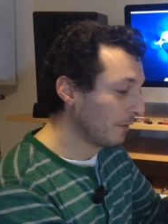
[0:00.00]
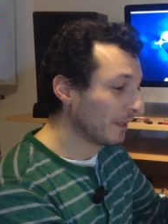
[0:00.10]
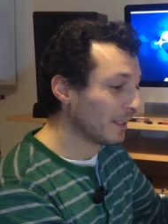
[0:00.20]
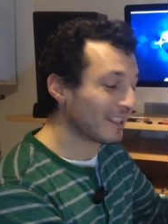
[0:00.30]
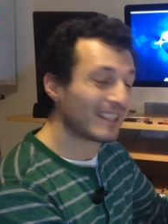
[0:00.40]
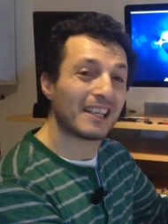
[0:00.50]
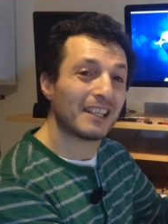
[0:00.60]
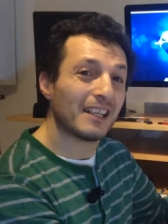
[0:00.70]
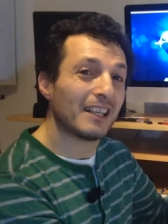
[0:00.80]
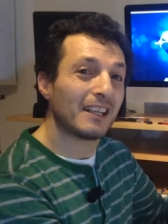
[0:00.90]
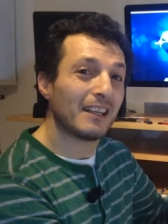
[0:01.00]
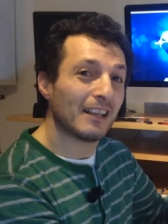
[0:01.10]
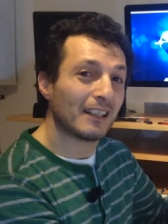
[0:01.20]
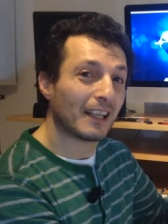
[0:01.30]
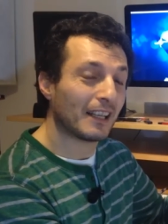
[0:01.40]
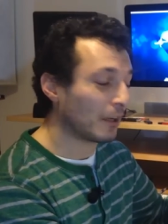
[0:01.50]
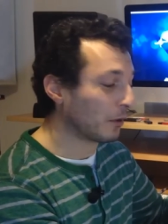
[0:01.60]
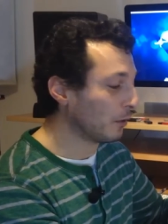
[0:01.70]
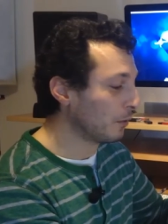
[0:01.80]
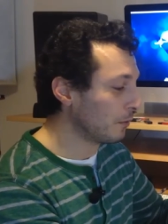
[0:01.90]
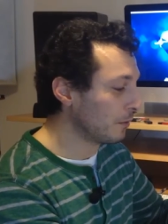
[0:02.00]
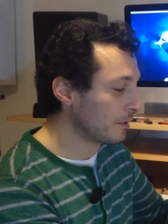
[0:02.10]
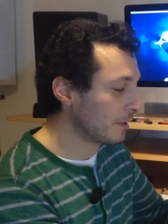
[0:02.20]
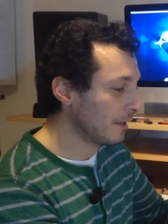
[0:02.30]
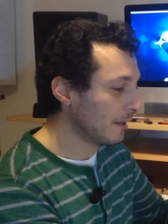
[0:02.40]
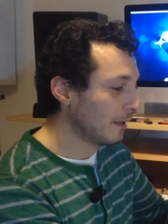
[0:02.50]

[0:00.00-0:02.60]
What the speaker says: even a CD that includes